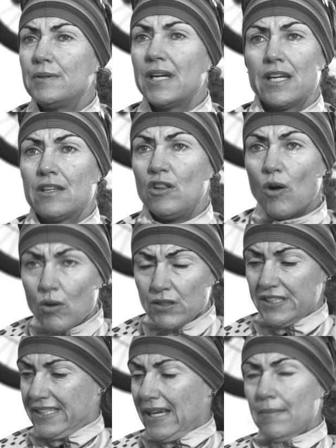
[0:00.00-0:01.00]
We had
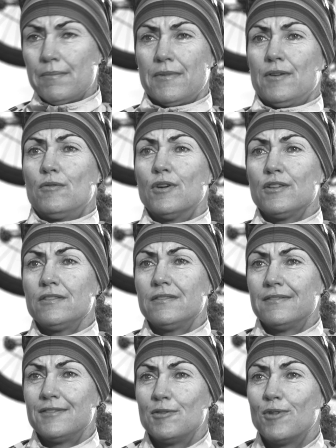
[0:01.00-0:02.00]
long stem,
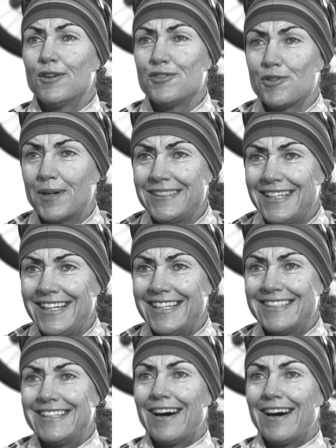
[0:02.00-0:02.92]
120.